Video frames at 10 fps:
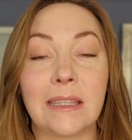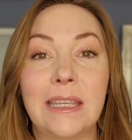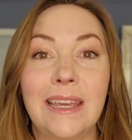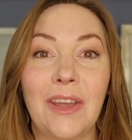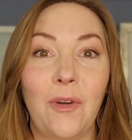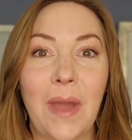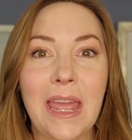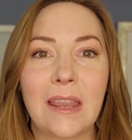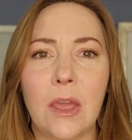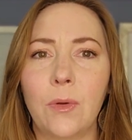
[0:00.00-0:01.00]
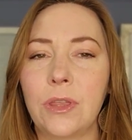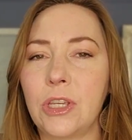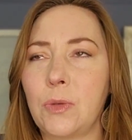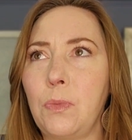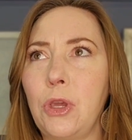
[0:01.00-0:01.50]
See, in 2008, there were
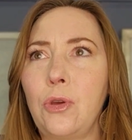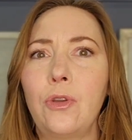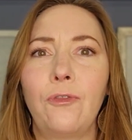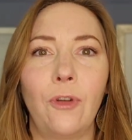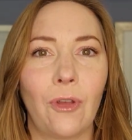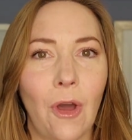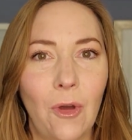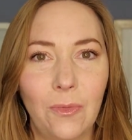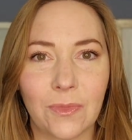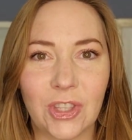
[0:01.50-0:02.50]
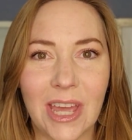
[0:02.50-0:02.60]
these beautiful homes